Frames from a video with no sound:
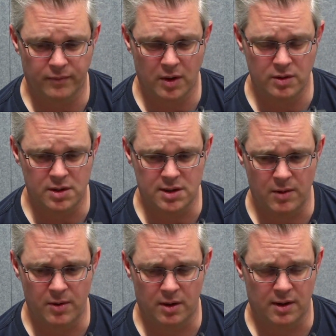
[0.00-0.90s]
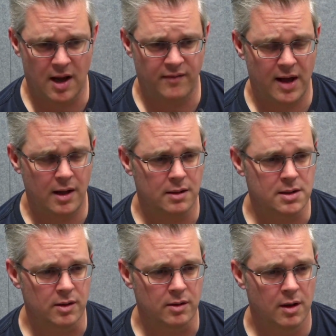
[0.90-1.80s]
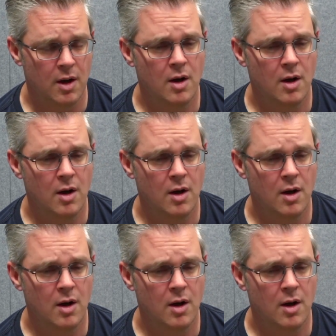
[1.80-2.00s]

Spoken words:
who's to say we couldn't have HAL soon,